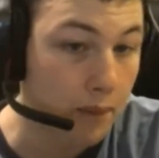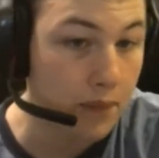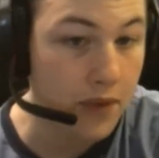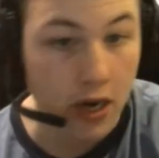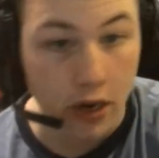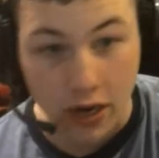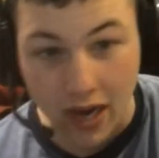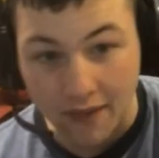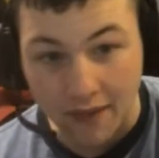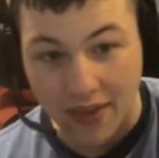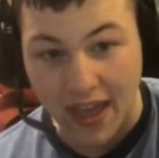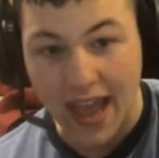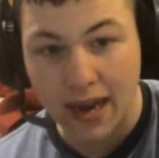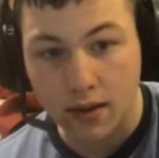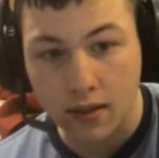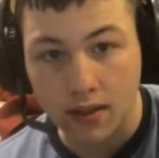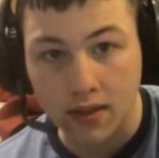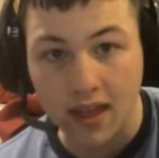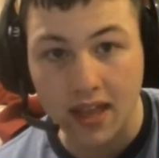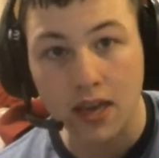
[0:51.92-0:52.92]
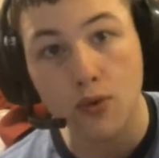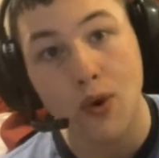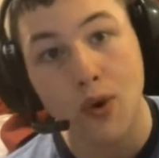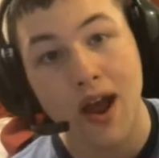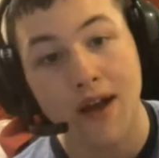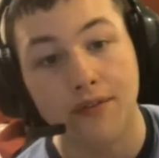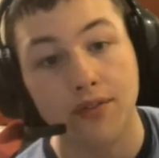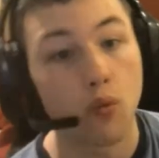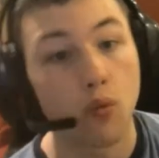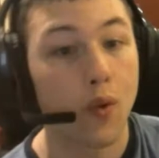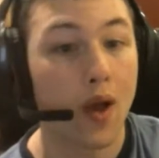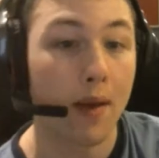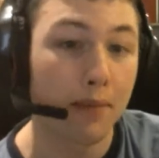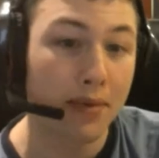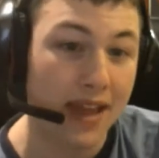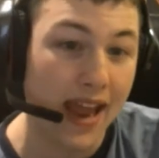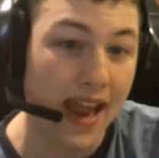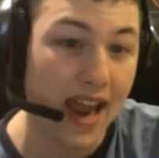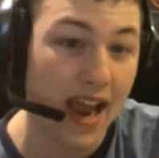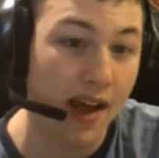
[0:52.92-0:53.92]
You have the headset, you have the
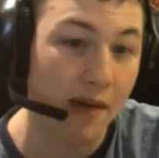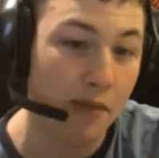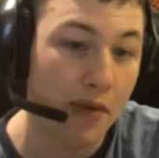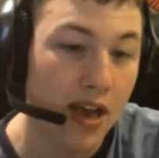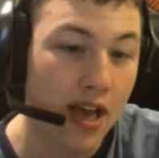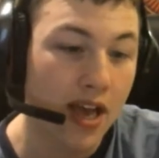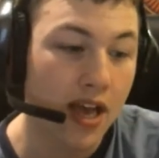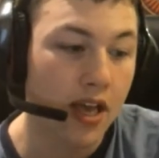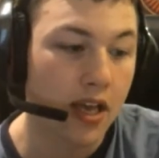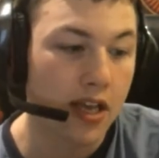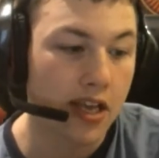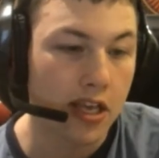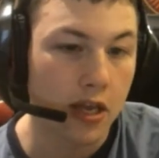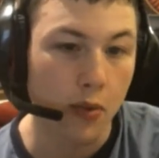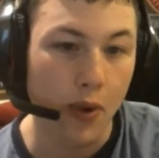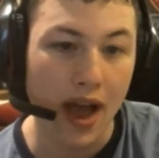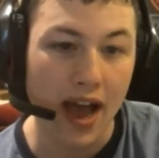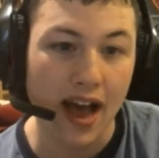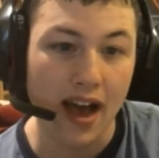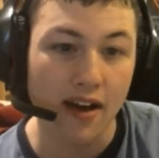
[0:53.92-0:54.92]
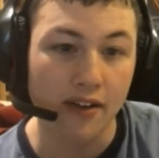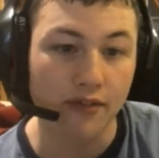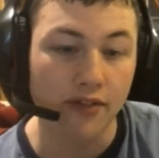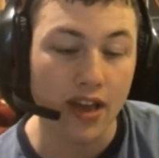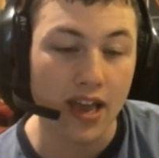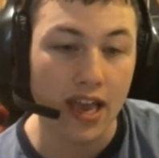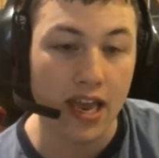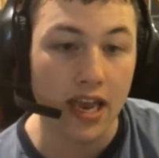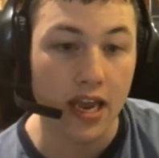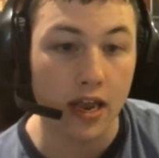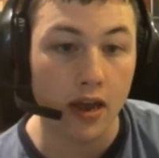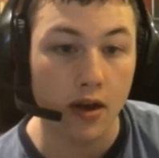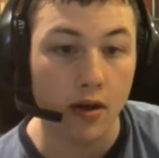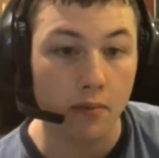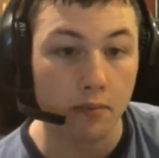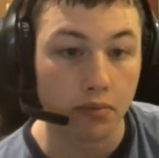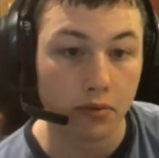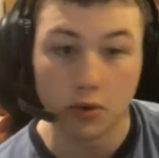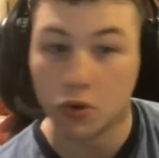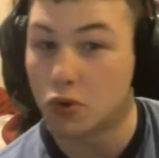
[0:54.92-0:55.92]
webcam, you have a
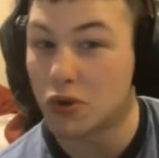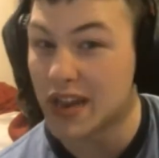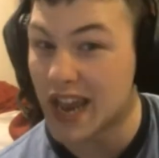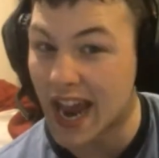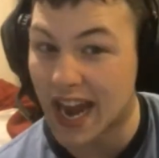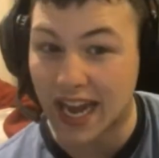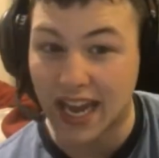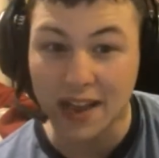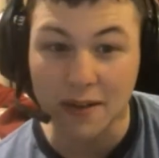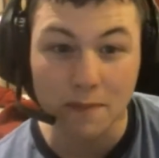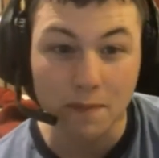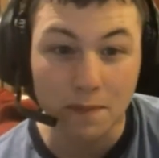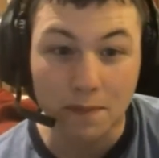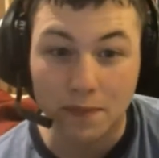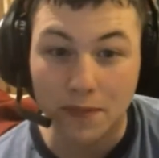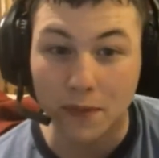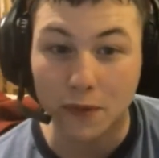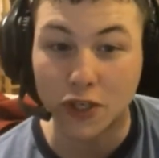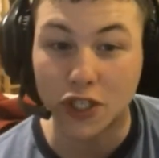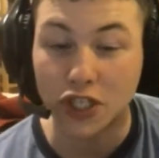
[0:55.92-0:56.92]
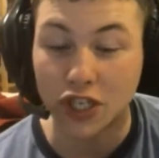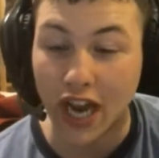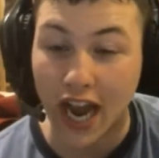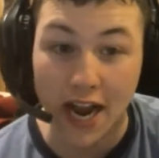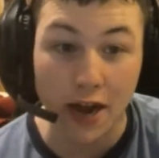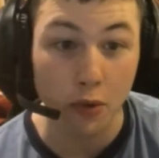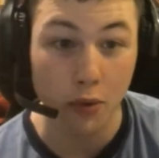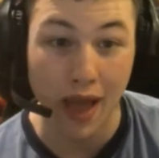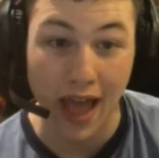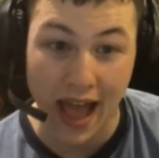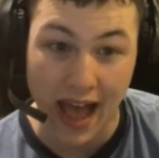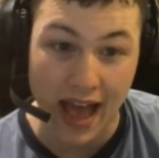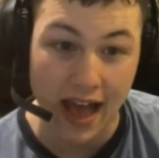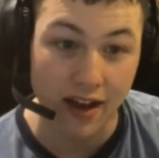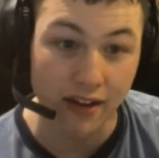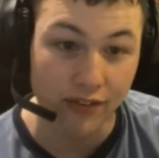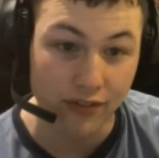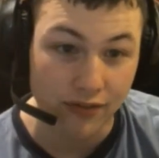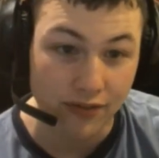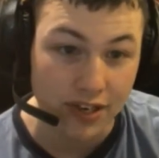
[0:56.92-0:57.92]
Blue Yeti, which I don't
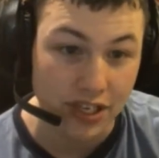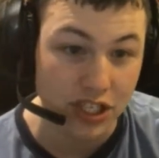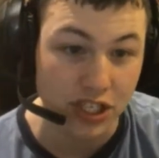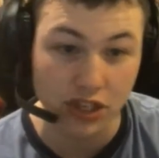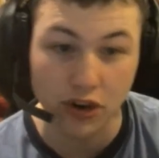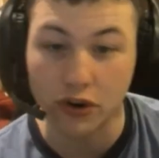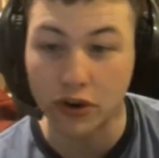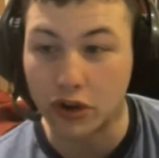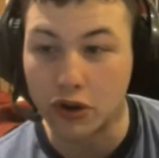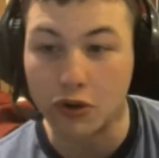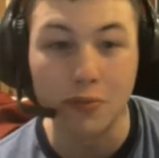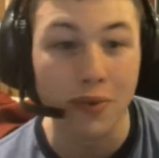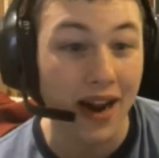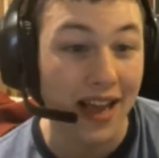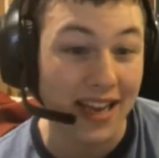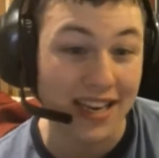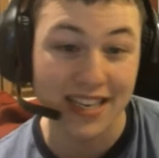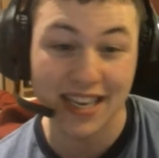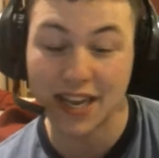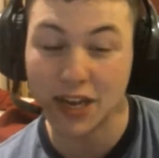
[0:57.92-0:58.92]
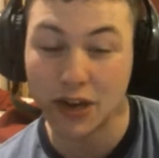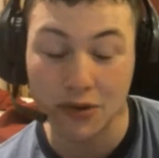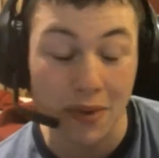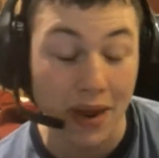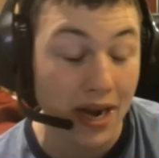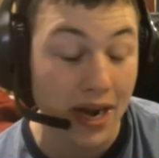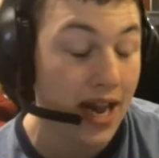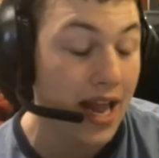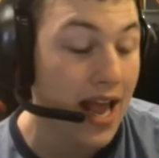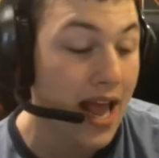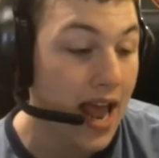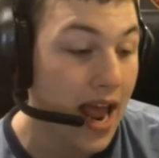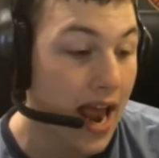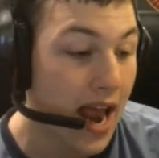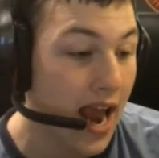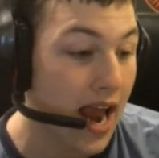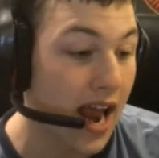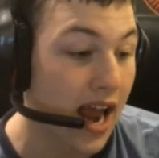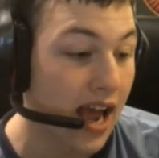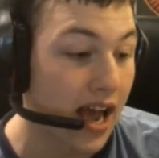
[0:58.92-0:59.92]
have to show you, but I could tell you about it,
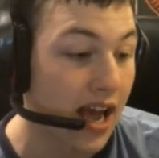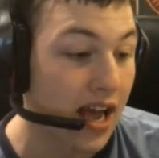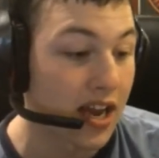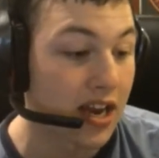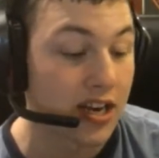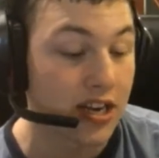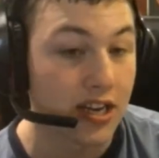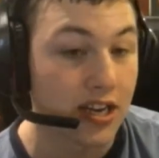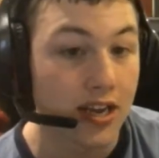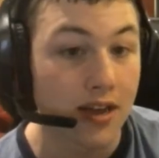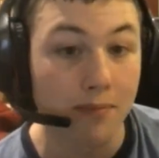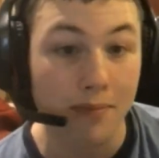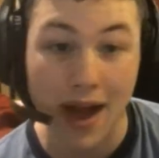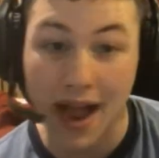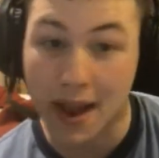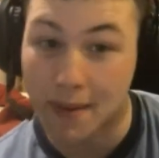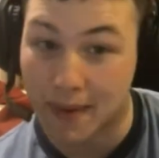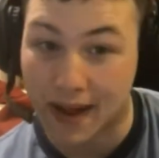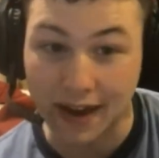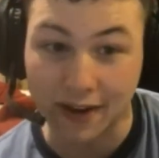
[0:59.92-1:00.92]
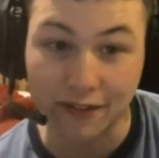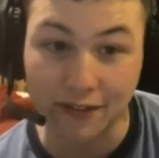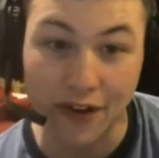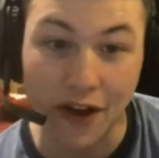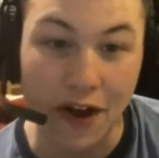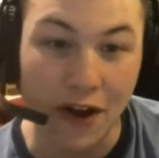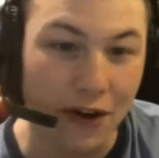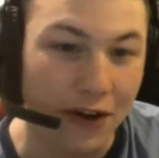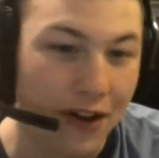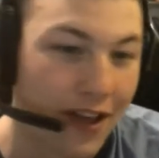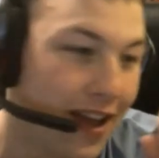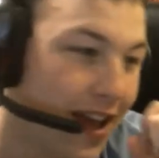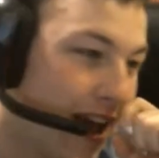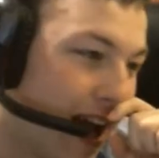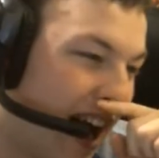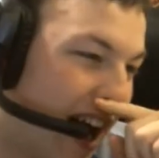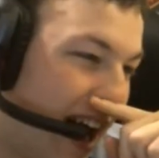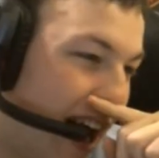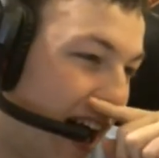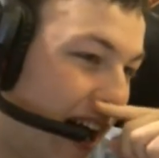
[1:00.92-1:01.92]
and my microphone,
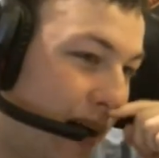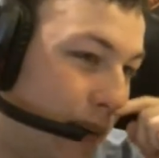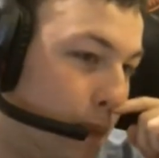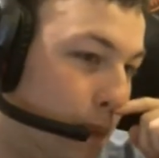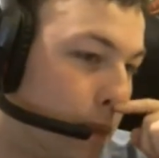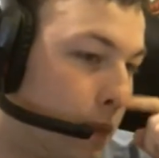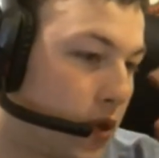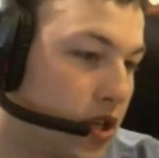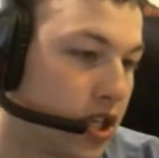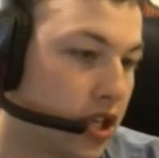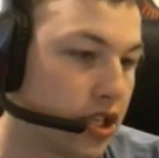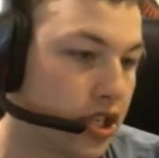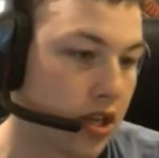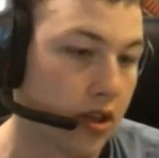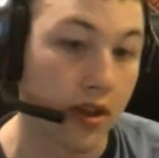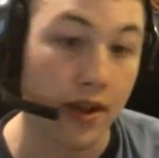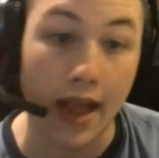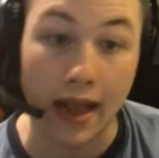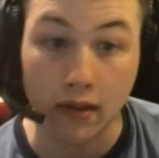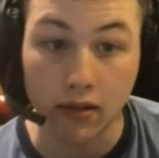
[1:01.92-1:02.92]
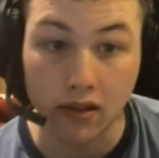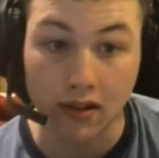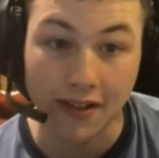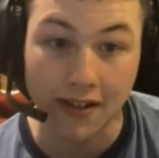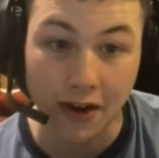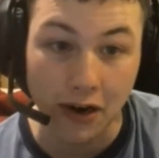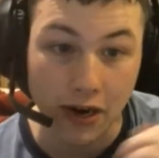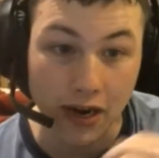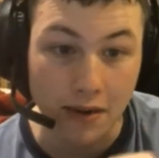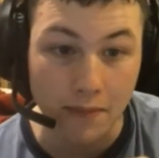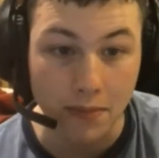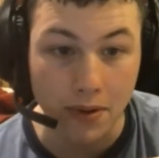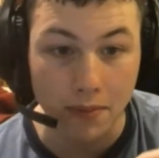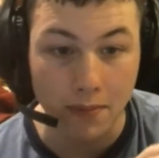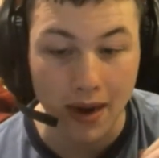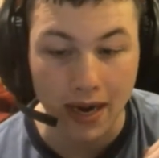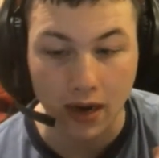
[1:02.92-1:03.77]
which is just an XLR input